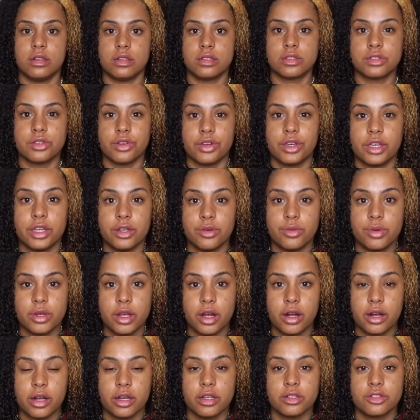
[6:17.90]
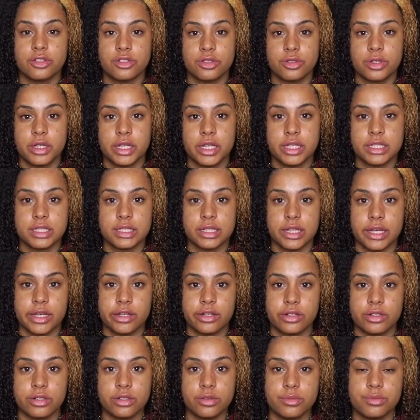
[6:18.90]
So here we are 2 days
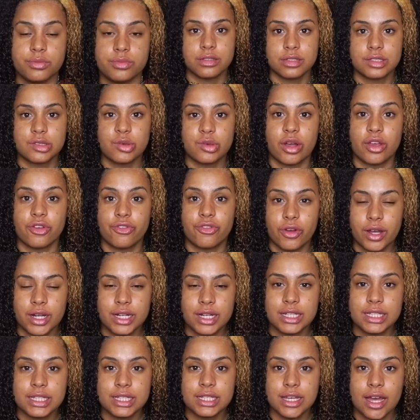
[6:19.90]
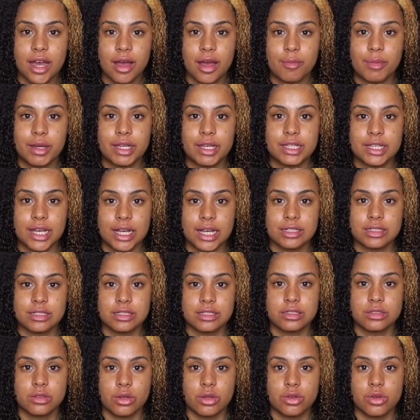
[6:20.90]
later. So I finally got my
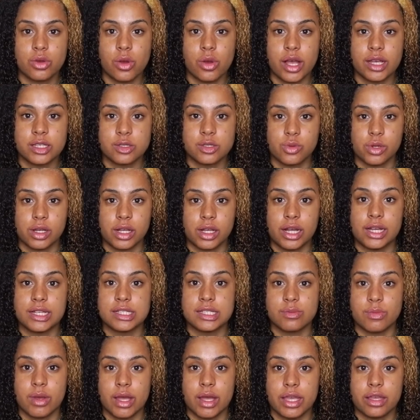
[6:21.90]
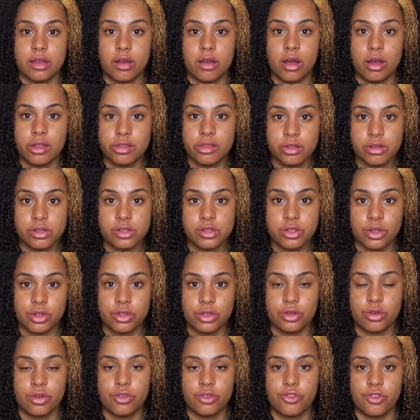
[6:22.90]
cactus soil as well as my other
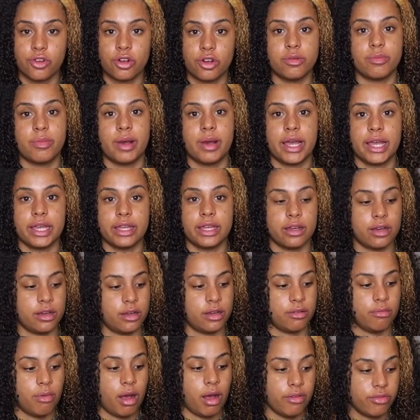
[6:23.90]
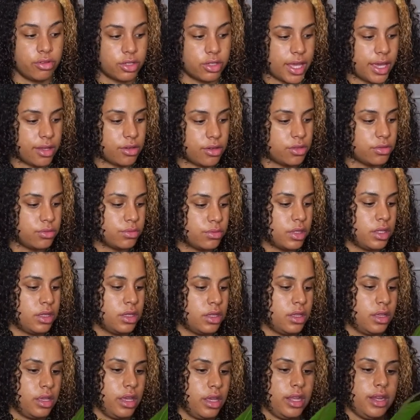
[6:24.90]
soil for my avocado.
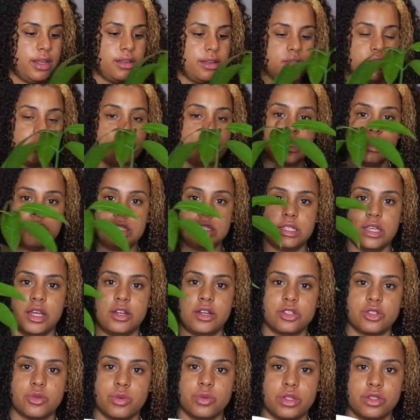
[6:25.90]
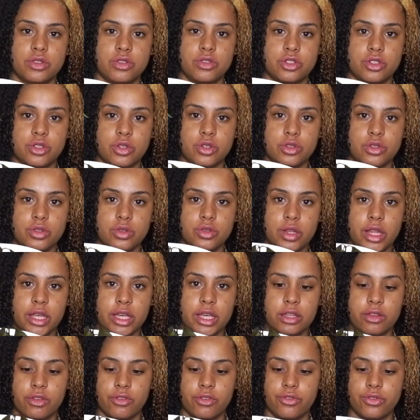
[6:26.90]
And as you can see, I just wanted to show you,
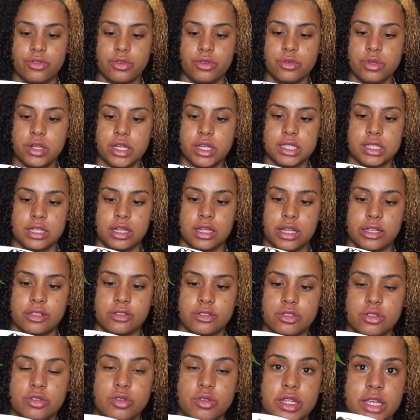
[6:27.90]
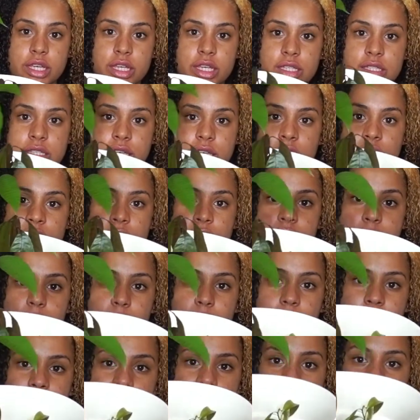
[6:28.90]
like in a few days, in like 2 days,
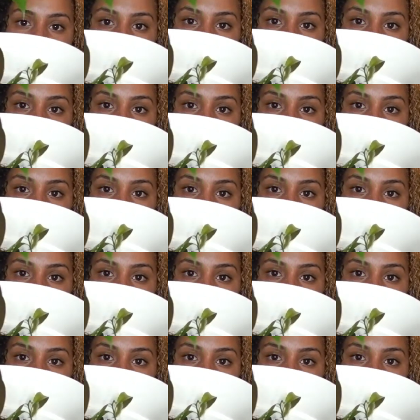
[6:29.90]
my